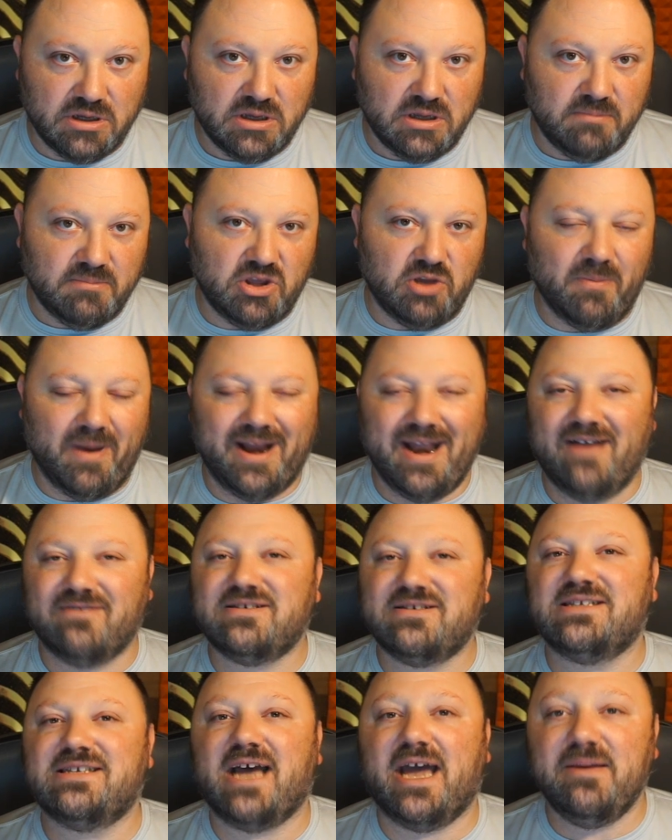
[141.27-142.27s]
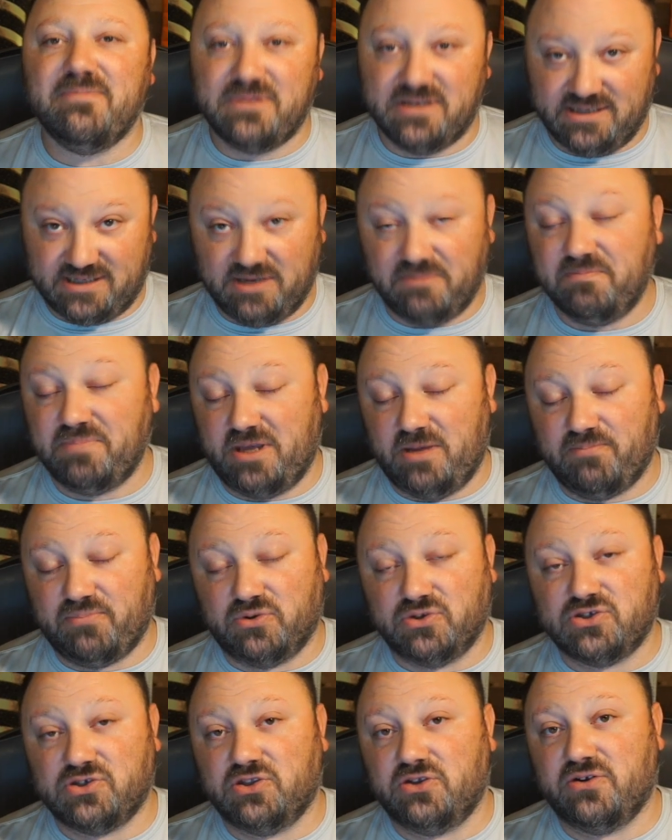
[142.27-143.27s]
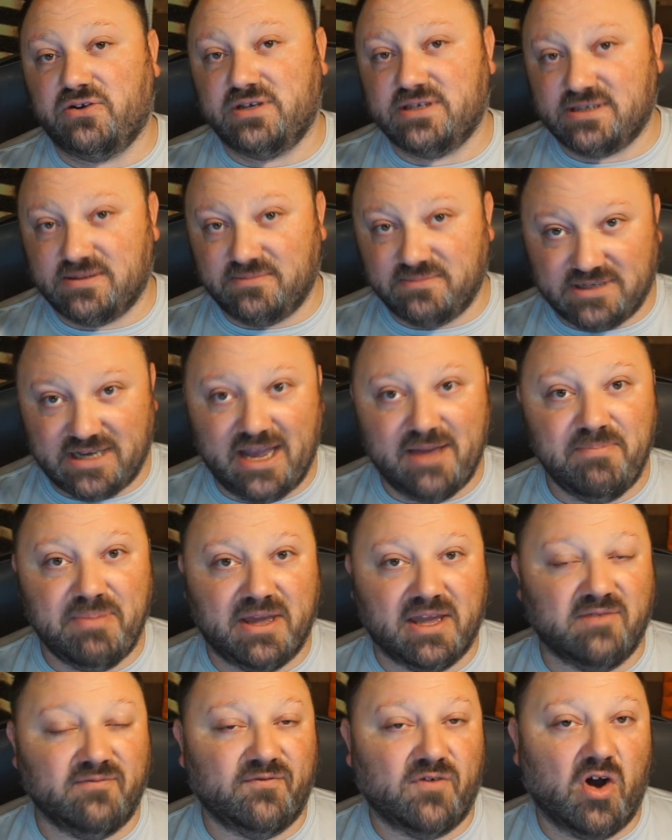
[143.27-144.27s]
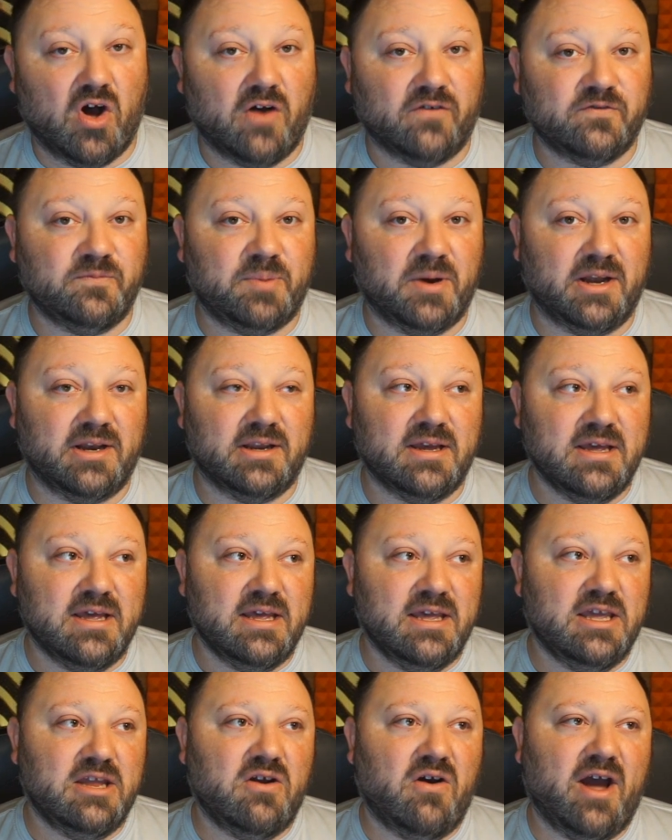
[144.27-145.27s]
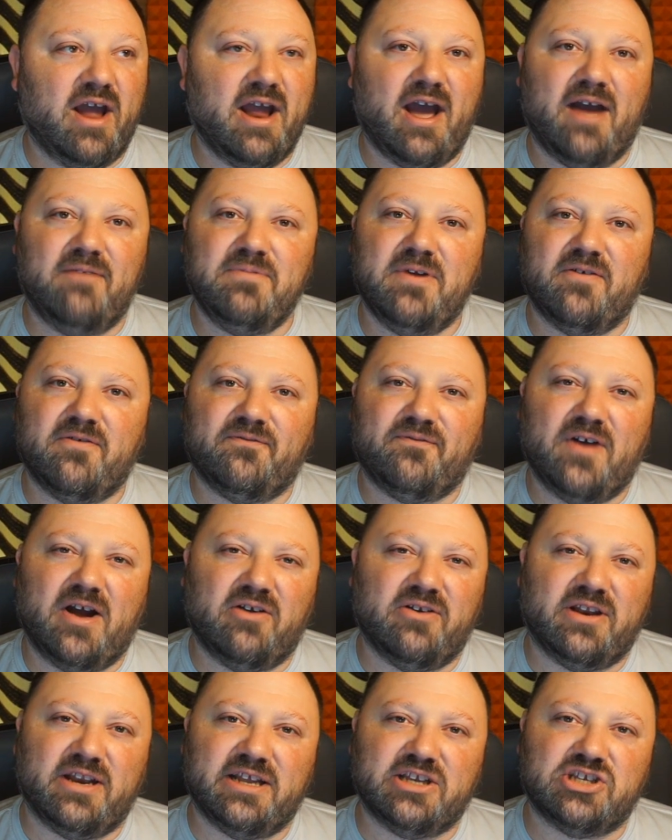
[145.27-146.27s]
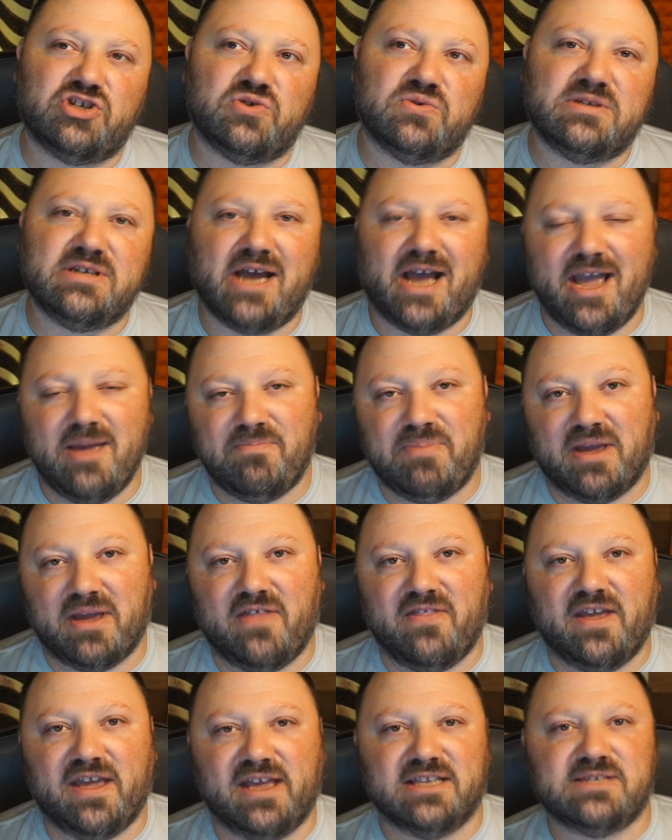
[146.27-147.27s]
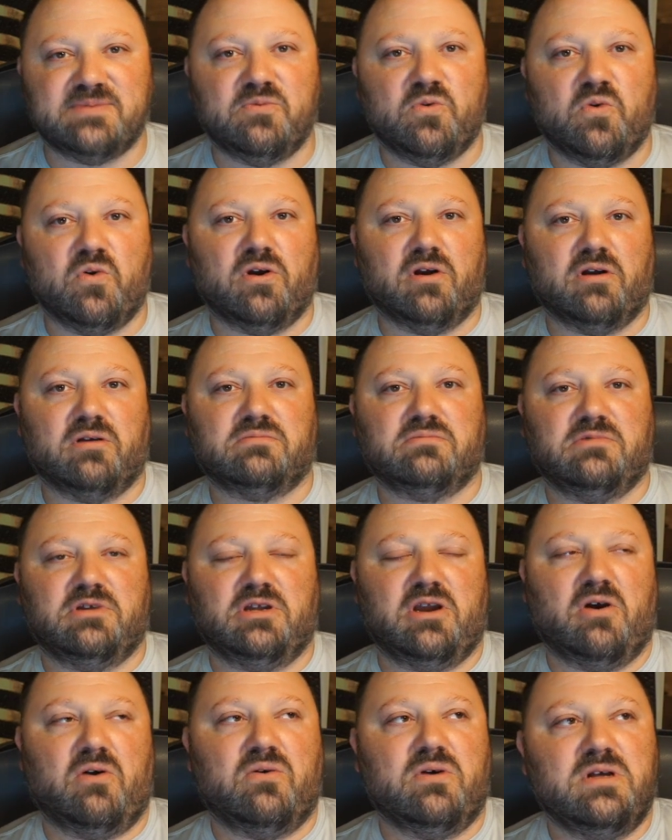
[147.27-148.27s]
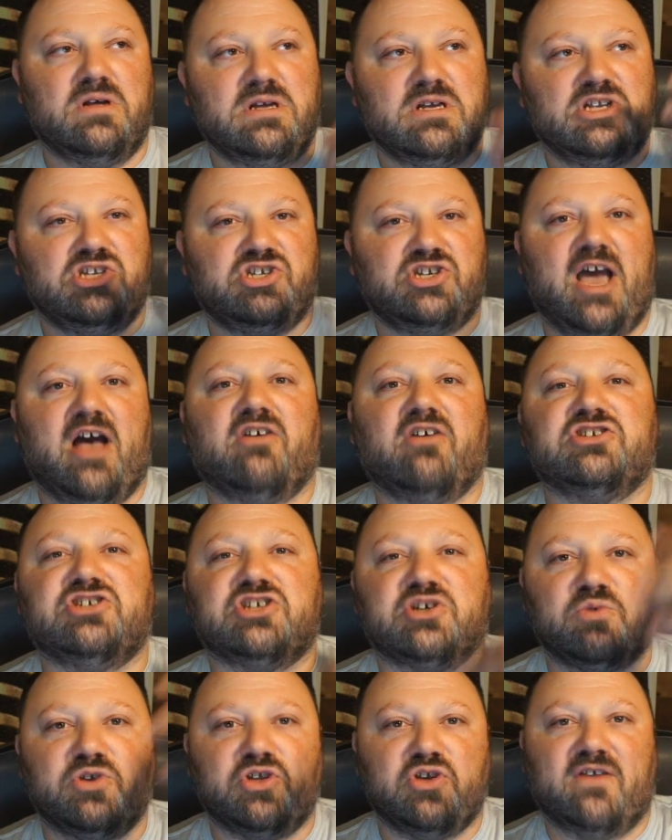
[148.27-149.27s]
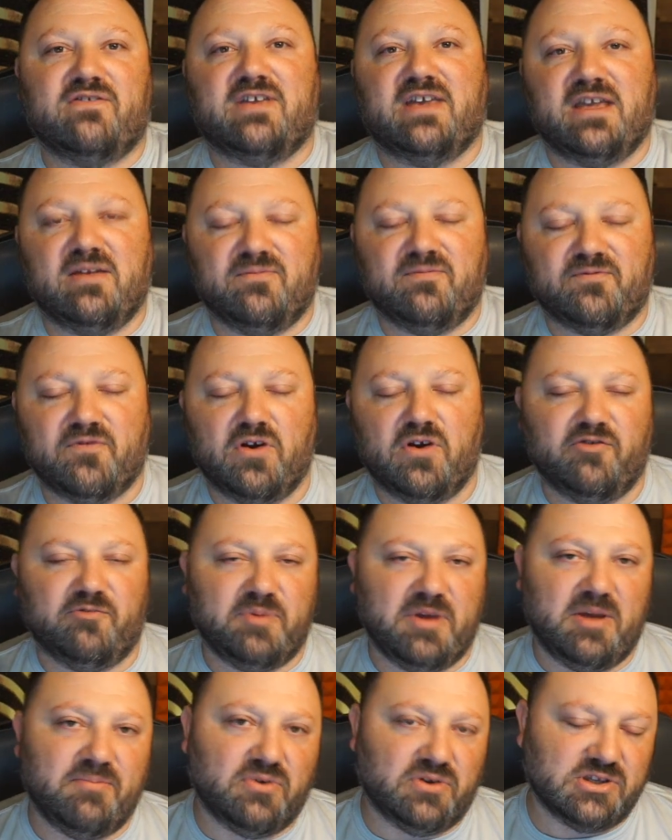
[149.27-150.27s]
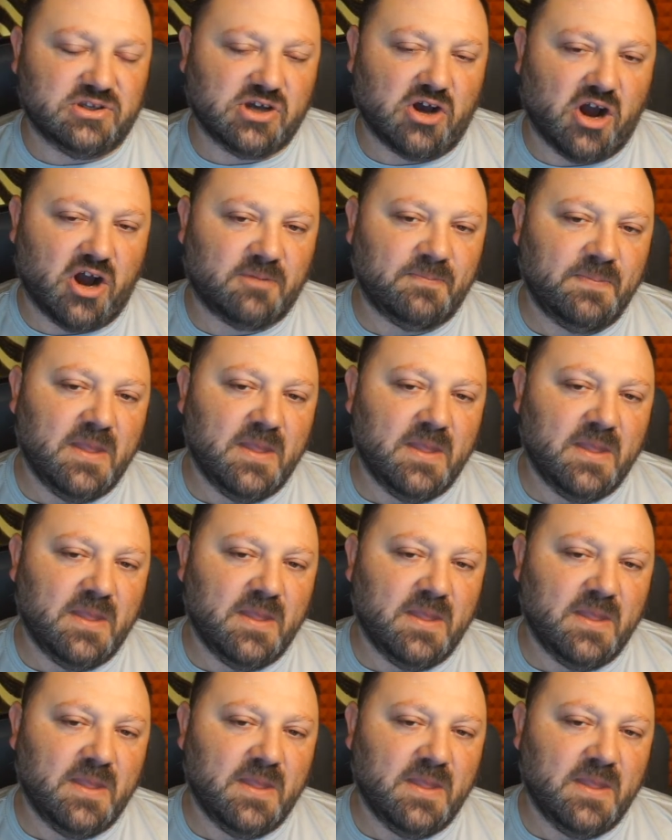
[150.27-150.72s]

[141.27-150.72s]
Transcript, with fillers: I mean, you might have to type to some people, so there is some typing involved. But you know, I, have never found an issue typing. I think it's more you know challenging when you have to get in front of people and talk.